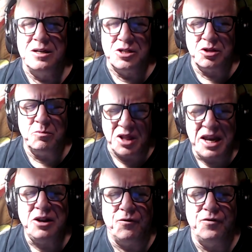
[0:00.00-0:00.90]
some
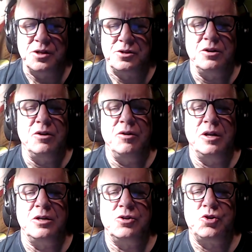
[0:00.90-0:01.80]
late visitor
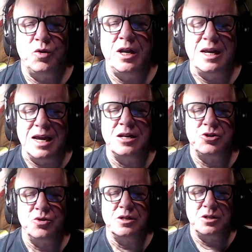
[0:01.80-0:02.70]
entreating
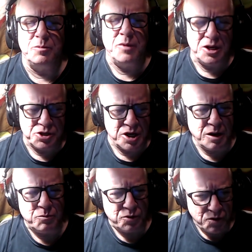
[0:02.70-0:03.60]
entrance at my
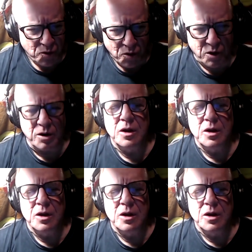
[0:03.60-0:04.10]
chamber door.